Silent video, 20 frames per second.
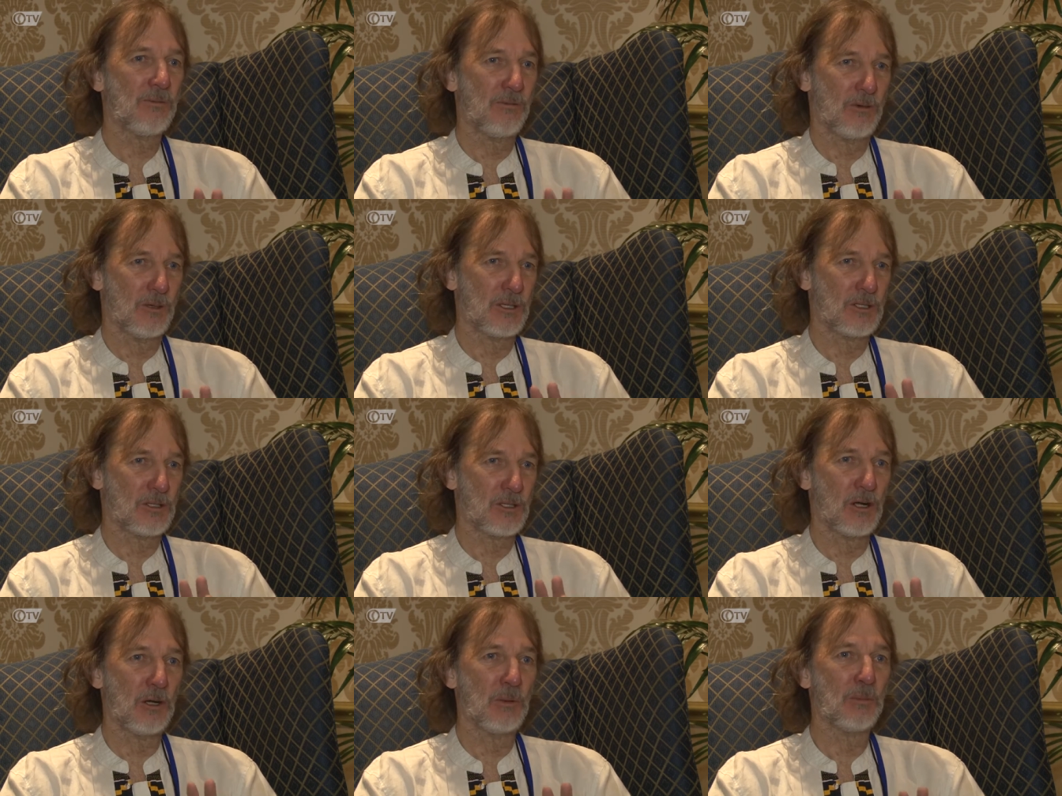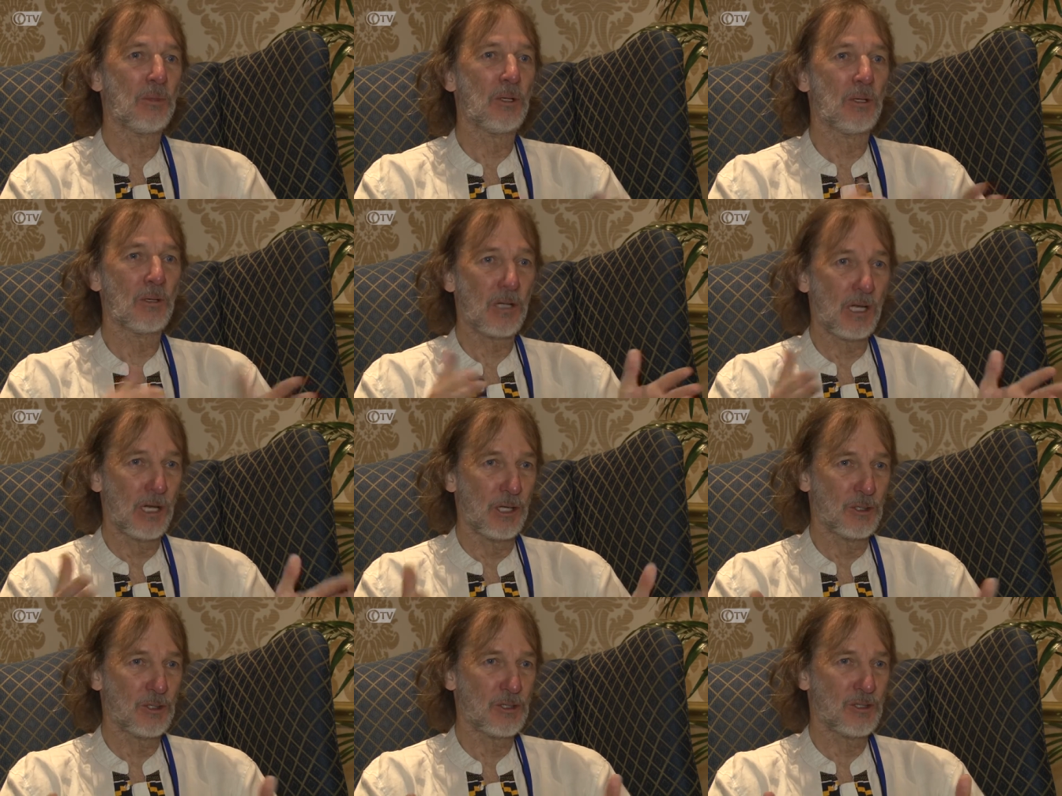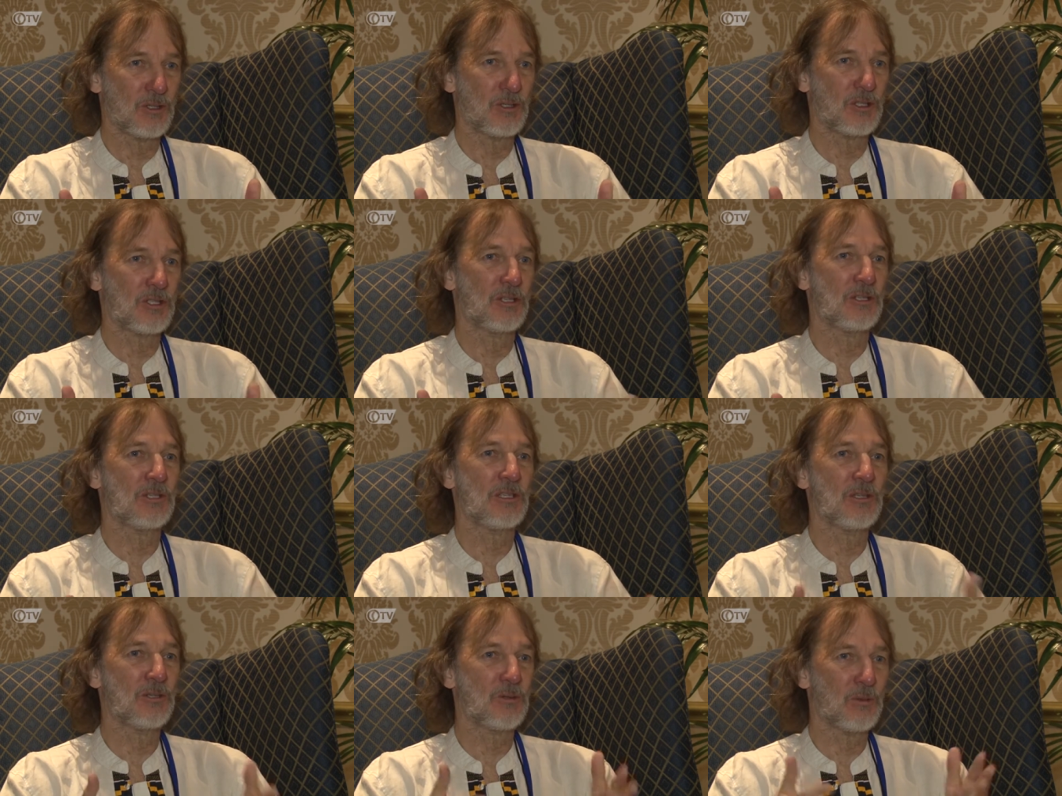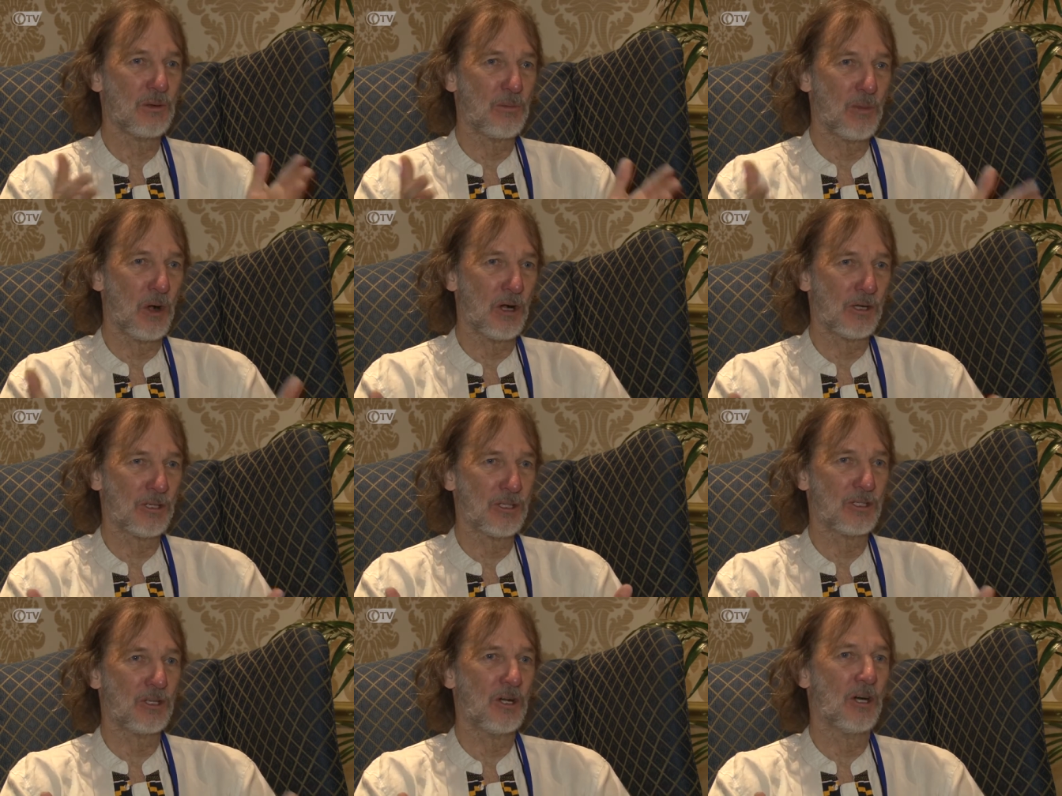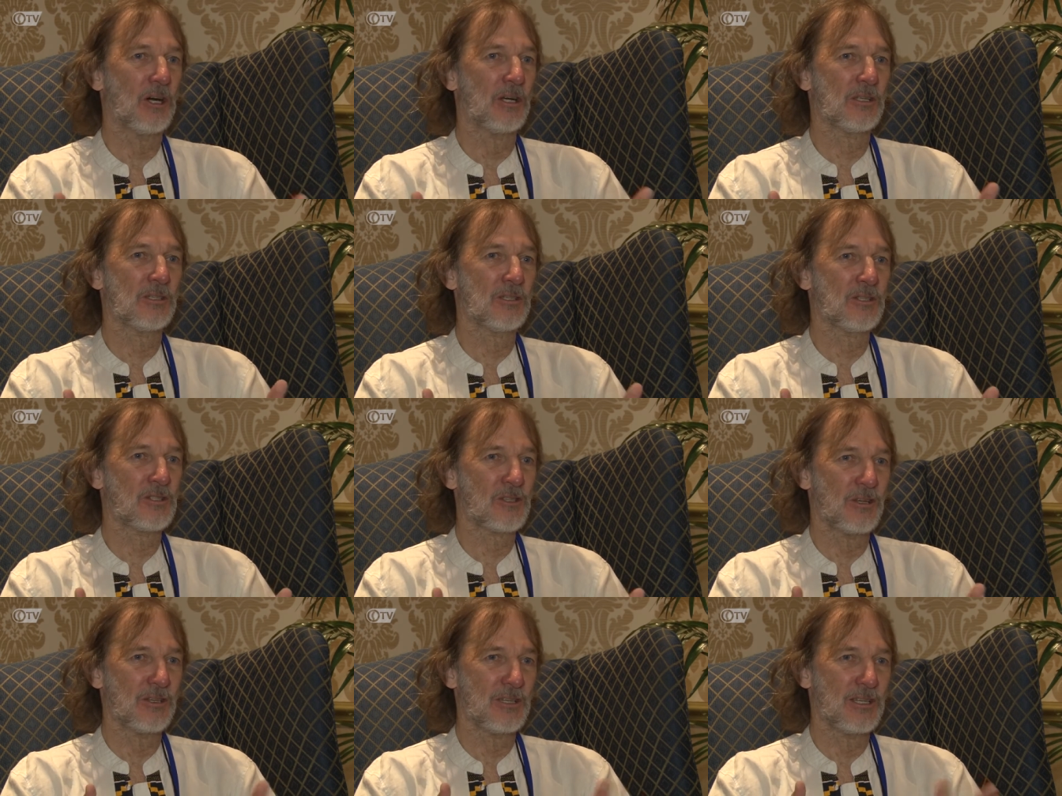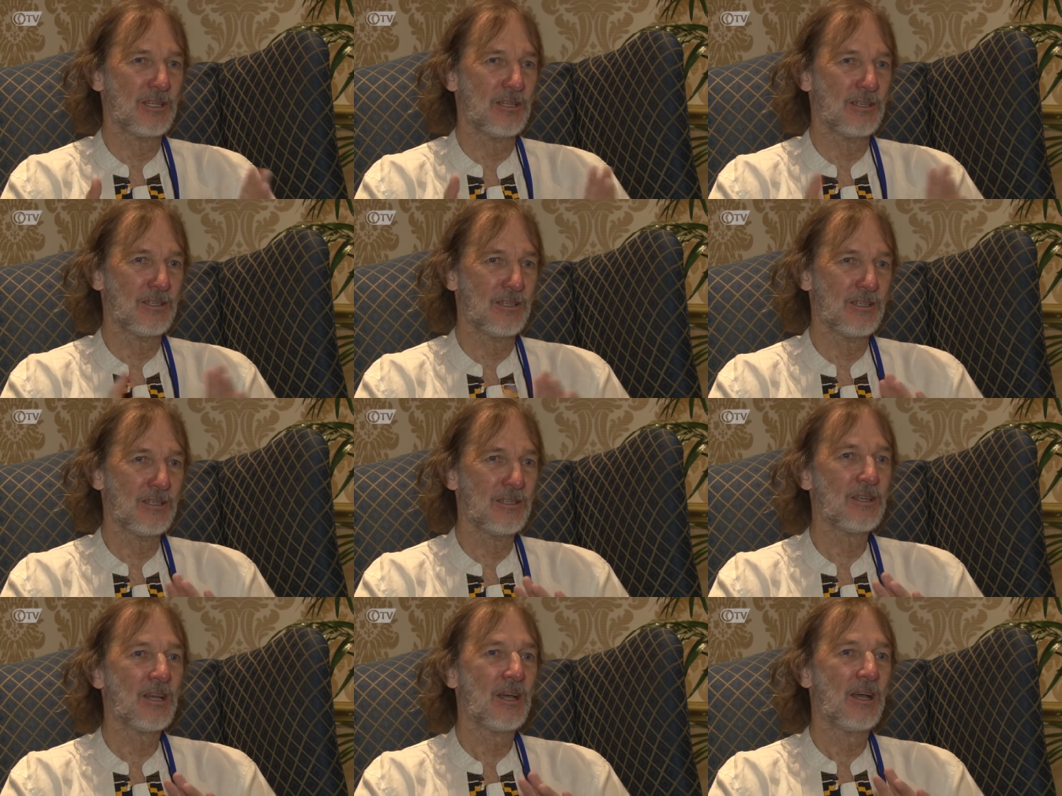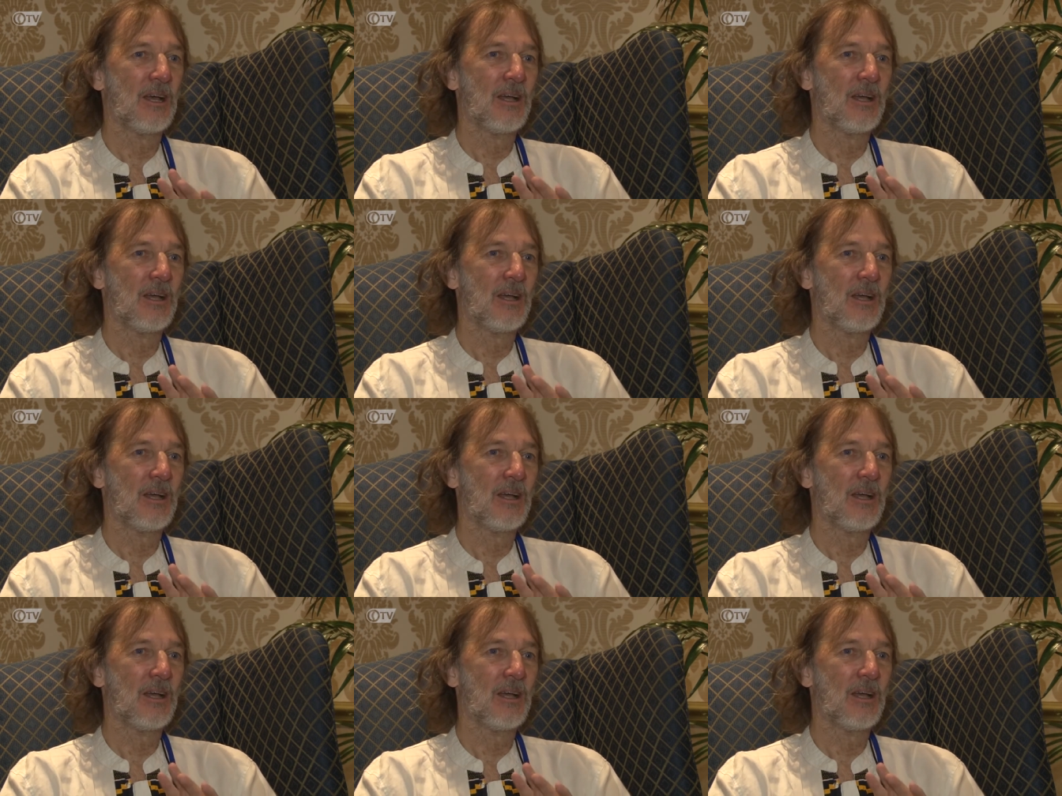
for example, close to cities where market gardens are needed?